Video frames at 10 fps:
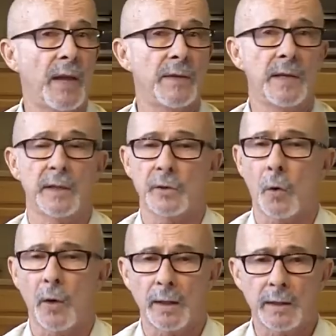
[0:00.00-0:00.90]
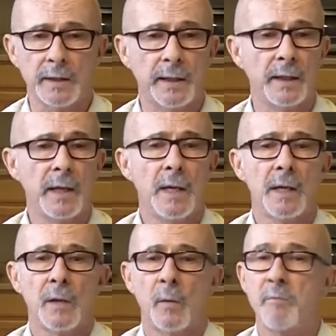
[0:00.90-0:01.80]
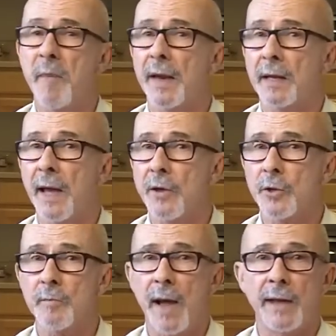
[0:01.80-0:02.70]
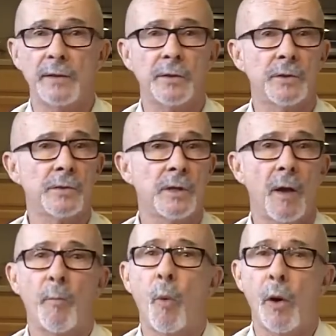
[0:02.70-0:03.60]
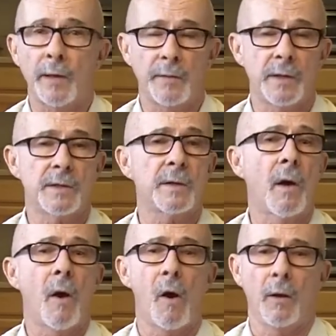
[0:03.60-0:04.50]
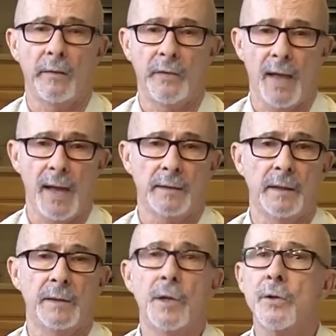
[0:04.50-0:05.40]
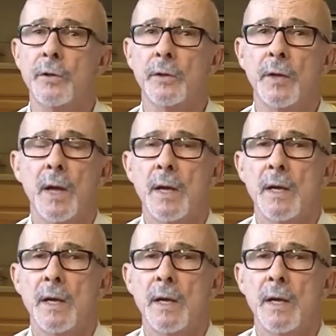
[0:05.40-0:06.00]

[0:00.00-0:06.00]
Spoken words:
bathing, and toileting, medication minders, appointments, all of that. Additional